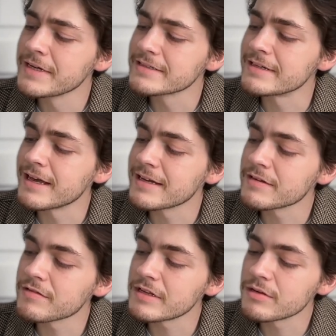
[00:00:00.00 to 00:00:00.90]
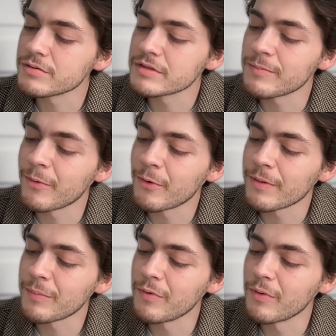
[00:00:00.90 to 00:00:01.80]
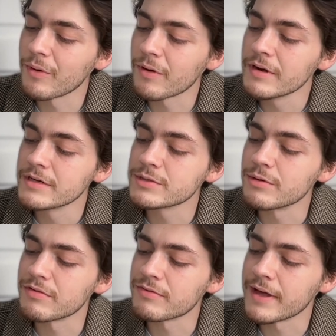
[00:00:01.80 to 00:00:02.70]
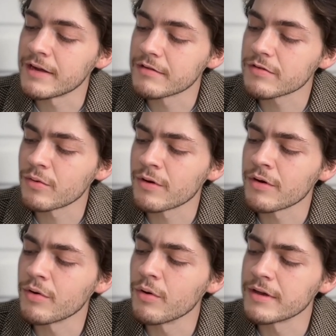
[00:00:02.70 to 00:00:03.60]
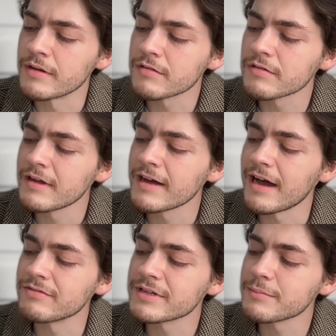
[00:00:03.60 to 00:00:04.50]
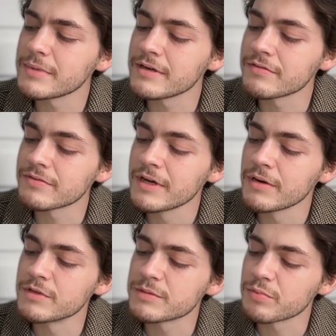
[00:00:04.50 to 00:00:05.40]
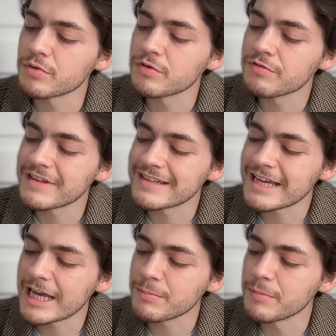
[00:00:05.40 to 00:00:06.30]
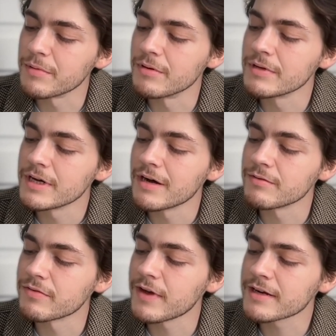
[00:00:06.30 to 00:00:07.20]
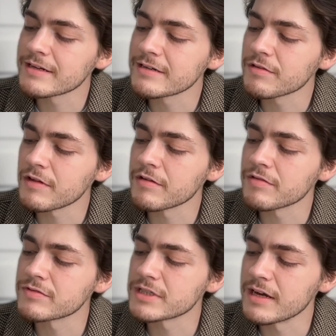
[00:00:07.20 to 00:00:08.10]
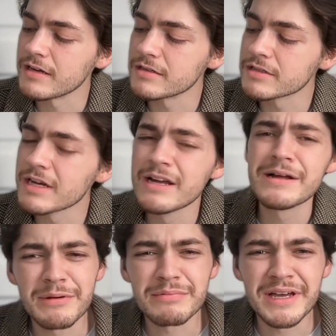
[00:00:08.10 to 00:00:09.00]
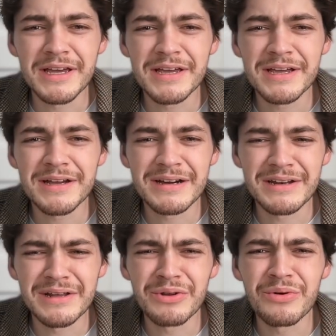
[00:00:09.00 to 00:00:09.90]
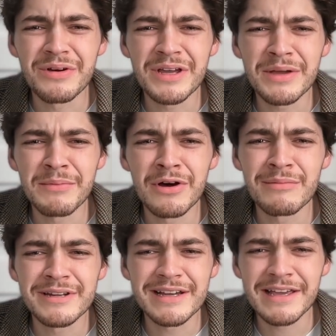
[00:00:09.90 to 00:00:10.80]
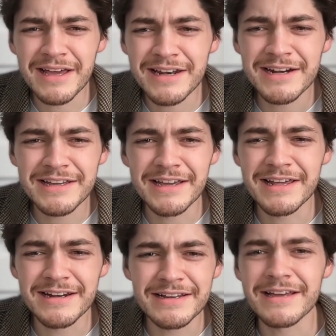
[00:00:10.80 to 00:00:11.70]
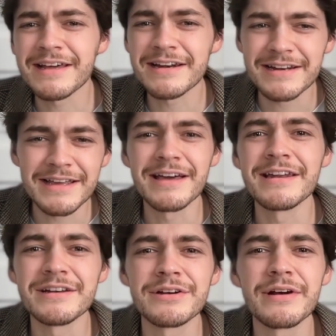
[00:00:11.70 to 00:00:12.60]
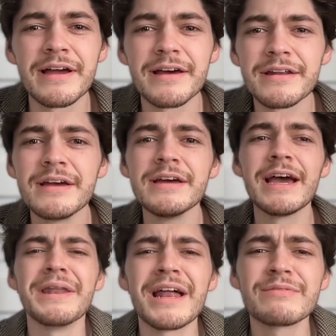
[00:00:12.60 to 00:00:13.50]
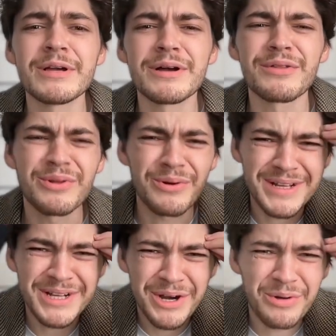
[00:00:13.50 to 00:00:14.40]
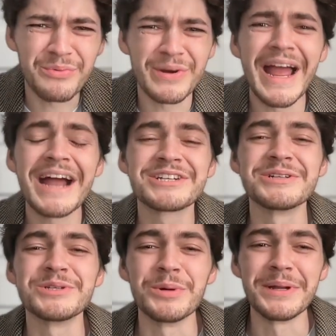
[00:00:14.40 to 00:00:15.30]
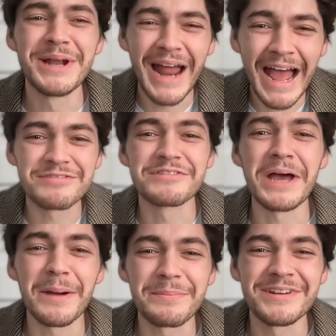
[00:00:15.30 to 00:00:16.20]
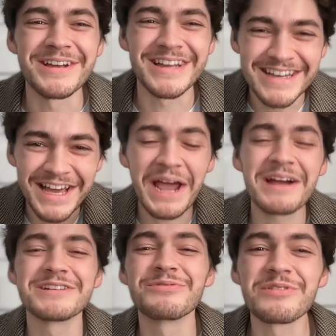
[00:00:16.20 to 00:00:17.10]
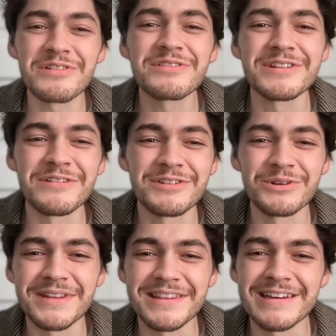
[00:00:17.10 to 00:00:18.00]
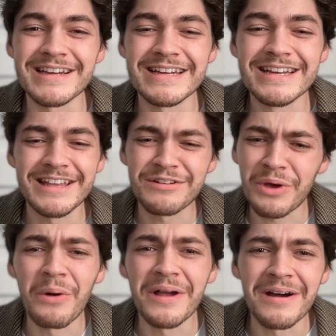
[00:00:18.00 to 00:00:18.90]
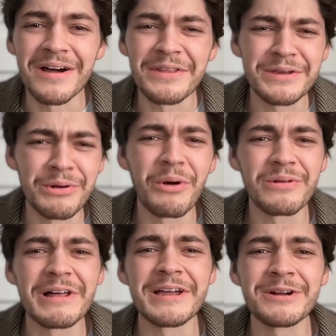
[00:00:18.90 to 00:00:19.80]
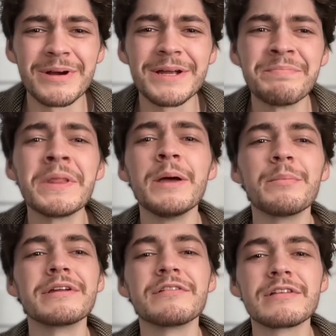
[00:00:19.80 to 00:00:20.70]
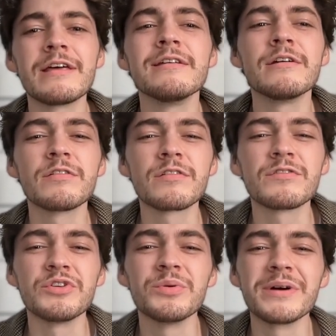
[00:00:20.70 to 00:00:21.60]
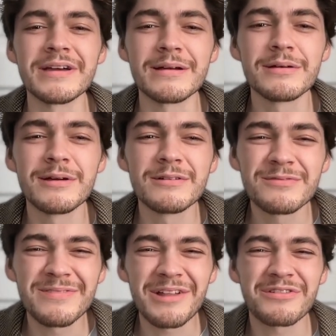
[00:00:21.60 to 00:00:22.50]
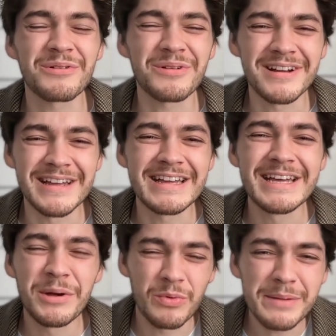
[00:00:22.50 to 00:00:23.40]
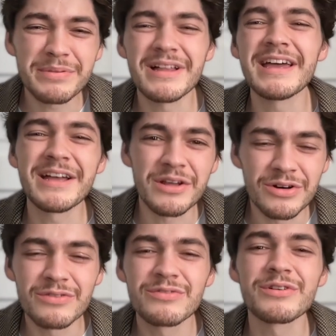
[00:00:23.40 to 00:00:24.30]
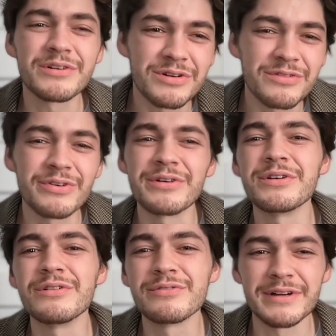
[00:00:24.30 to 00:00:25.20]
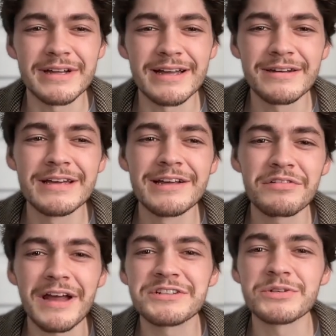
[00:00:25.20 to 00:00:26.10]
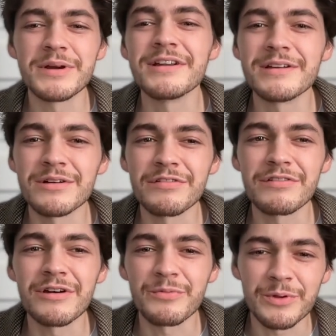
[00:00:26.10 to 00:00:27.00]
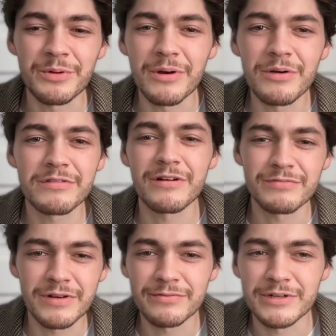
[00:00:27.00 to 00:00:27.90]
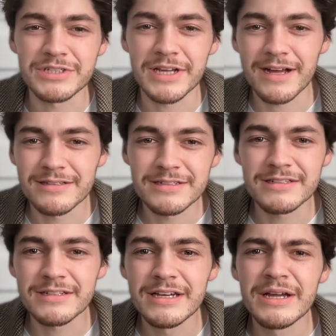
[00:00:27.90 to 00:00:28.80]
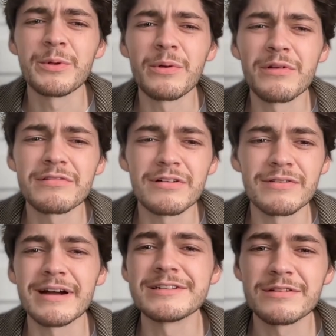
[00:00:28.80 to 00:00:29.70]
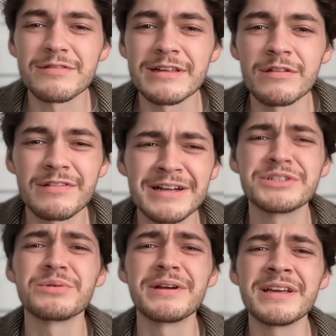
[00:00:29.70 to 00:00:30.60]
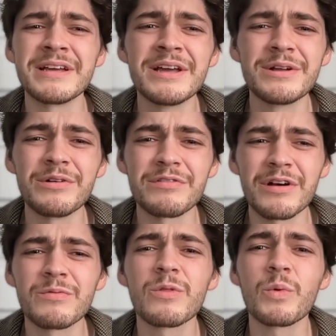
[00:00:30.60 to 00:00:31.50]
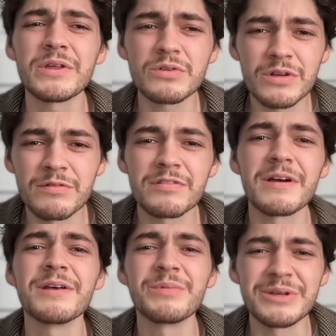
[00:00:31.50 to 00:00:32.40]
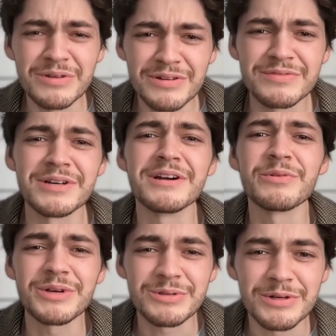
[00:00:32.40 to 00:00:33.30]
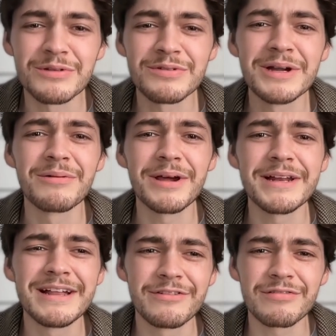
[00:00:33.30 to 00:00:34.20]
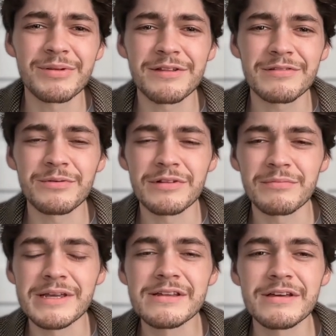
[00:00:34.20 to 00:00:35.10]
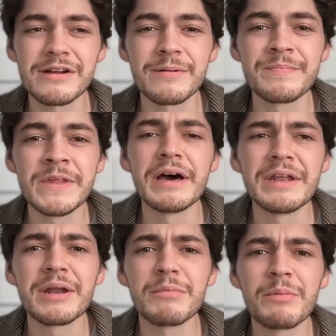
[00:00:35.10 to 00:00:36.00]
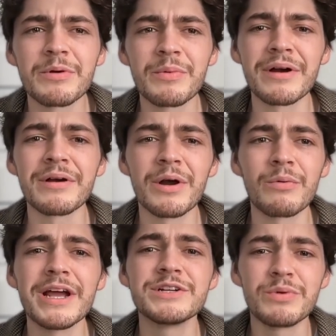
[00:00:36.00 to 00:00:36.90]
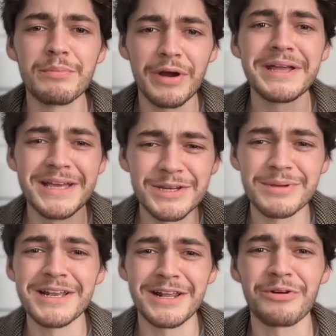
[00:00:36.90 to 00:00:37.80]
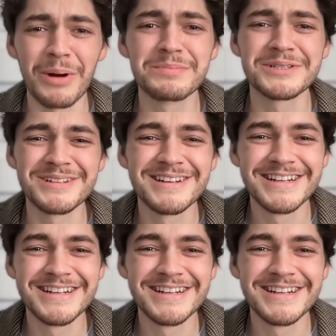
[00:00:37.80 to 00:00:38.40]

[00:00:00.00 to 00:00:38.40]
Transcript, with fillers: Today it is yielding more and more to offense or annoyance, having a beef which proves incapable of effecting decisive change, replaying an annoying moment again and again and again and again in your head, and not having a cathartic reaction to it as it's happening, an active resistance to a thing that's going on that you don't like, right? But instead, stewing festering, replaying it over and over and over again, saturating yourself with your own self referentiality, with your own self consciousness, saturating yourself with what you could have said, what you could have done, and what you could have, right? This is what I see what he's meaning here. Not, not a moment where rage would break in to be an interruption